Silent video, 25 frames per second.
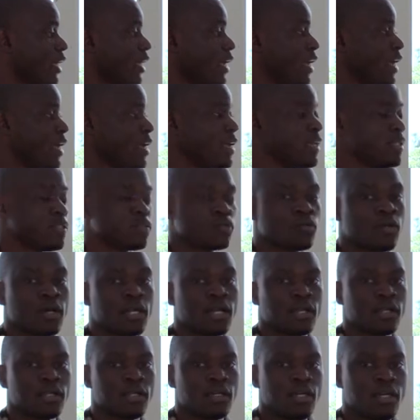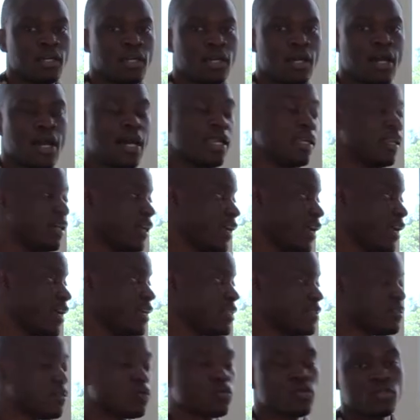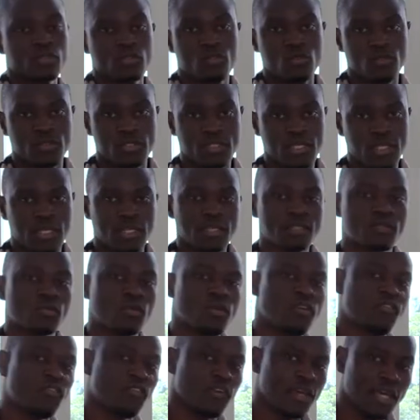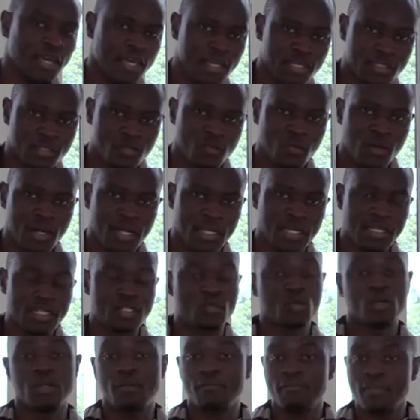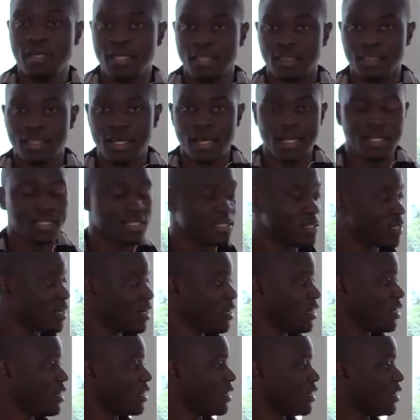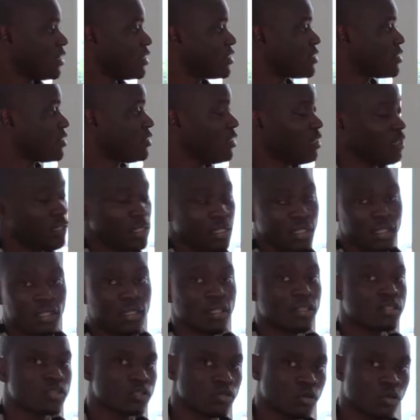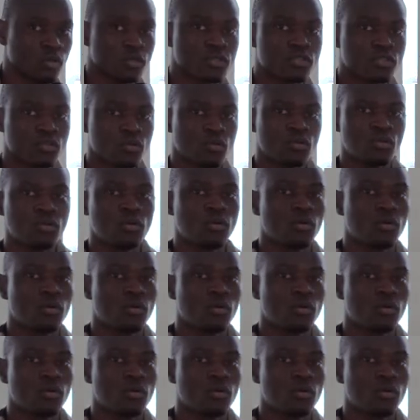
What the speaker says: A is 1. And A is equals to C. So if A is 1, it will mean that C is also